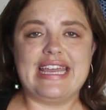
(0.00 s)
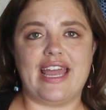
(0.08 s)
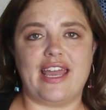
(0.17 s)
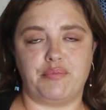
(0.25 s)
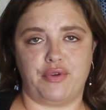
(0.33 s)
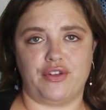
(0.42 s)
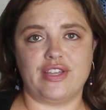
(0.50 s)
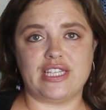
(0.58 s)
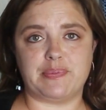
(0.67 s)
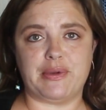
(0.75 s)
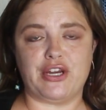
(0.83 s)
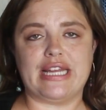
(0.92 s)
and birth
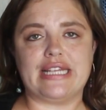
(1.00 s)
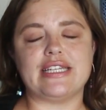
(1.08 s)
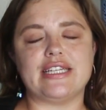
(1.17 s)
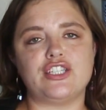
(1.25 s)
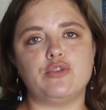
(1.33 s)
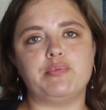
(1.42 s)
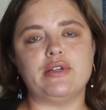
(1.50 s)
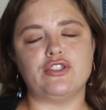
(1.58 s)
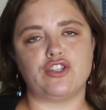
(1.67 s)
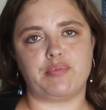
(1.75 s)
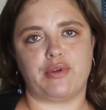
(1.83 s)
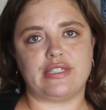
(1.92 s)
experience is to build
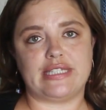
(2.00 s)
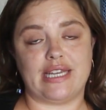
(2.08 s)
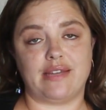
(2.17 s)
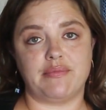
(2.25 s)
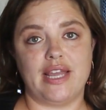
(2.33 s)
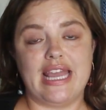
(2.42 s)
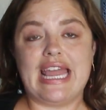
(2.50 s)
your birth team.